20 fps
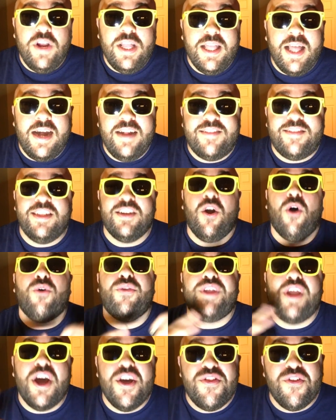realize that all
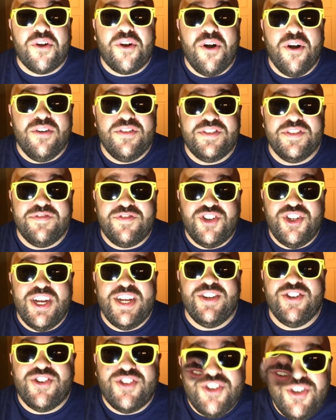the other cards have
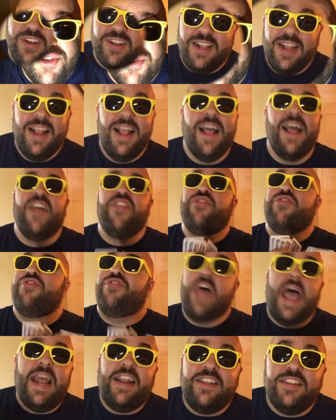changed too. And
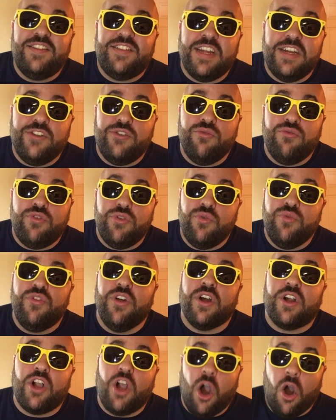that is how you do
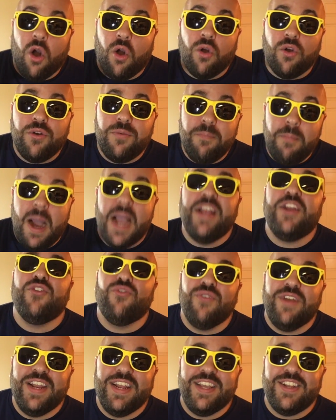the card
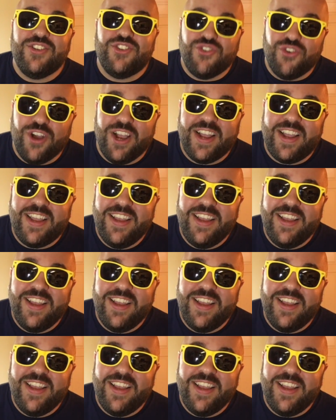mind reading trick.